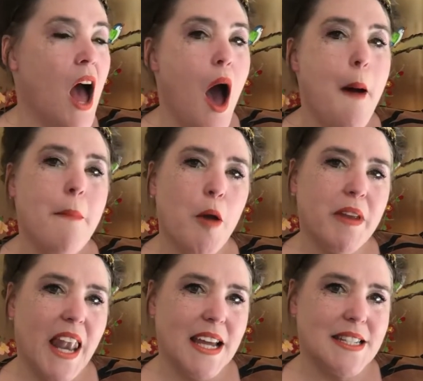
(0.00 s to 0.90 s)
A moment
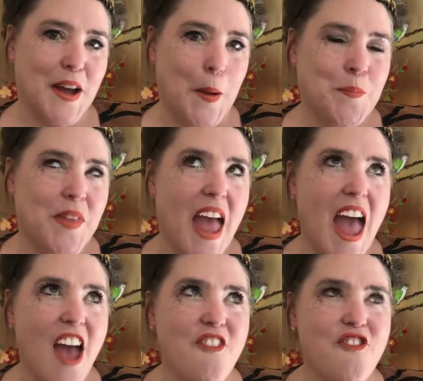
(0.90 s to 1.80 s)
later,
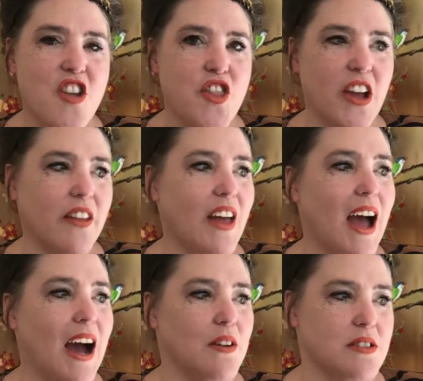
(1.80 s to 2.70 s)
everything in the
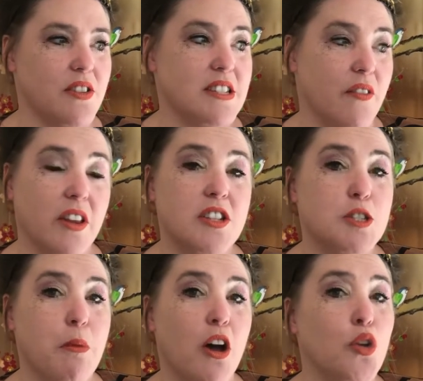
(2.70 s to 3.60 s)
house that the devil had
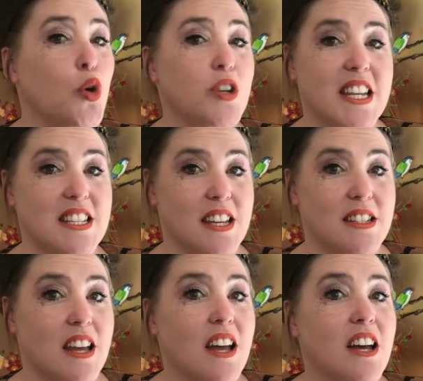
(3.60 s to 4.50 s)
spun or knitted
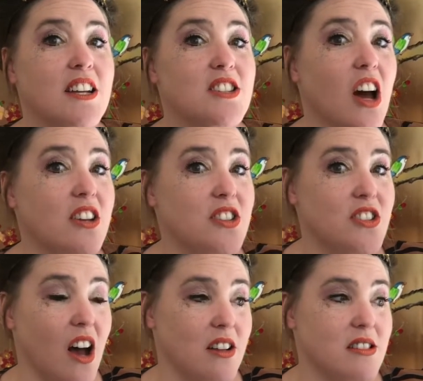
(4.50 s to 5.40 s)
turned to
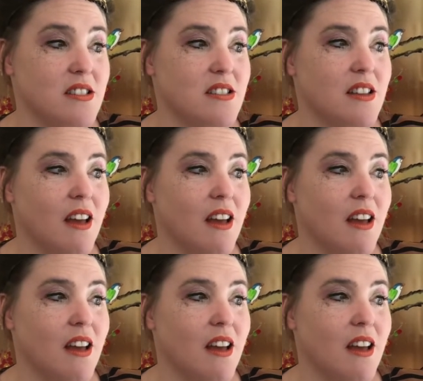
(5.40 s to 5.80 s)
dust.